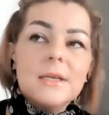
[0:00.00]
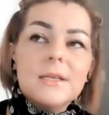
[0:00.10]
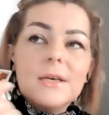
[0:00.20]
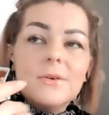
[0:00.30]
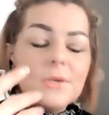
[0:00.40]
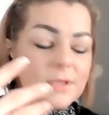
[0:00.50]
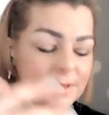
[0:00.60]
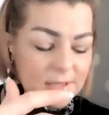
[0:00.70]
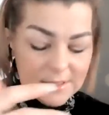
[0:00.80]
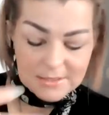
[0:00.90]
Now,
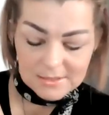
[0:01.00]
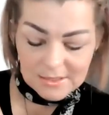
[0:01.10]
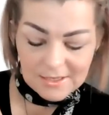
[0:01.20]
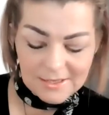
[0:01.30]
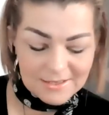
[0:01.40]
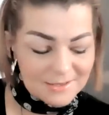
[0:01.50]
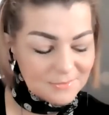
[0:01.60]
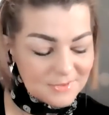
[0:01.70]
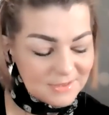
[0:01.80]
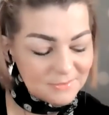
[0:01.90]
there's,
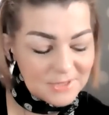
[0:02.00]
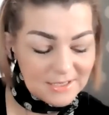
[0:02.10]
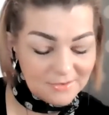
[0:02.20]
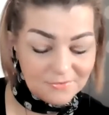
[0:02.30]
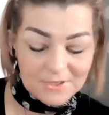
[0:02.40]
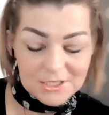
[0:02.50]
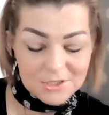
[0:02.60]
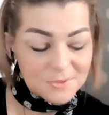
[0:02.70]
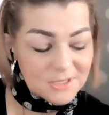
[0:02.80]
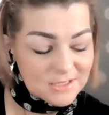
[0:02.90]
wait, I
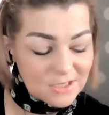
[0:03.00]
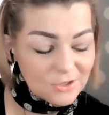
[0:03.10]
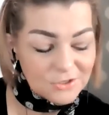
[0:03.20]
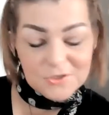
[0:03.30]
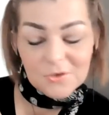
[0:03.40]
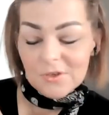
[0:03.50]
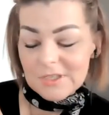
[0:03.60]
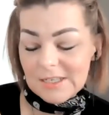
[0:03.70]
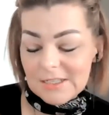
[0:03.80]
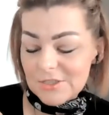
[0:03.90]
finished, but there's a lot of sword
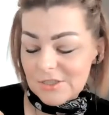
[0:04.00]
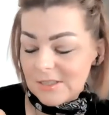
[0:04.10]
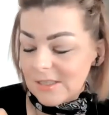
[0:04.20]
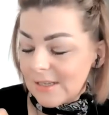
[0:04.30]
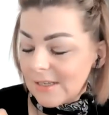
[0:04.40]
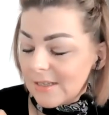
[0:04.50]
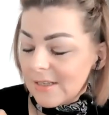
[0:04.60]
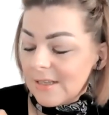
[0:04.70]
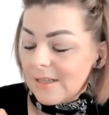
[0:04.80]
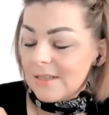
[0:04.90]
energy here.
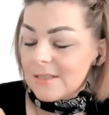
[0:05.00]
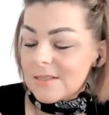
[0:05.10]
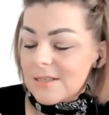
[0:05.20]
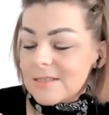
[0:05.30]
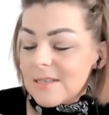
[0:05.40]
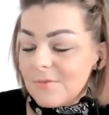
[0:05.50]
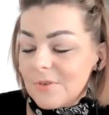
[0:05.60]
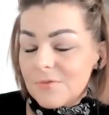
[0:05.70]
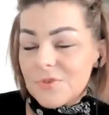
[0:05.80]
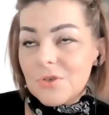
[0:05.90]
So the
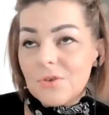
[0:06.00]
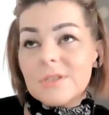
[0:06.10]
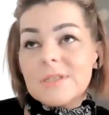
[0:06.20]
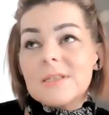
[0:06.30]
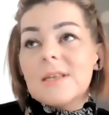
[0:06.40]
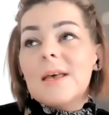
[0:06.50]
Seven of Swords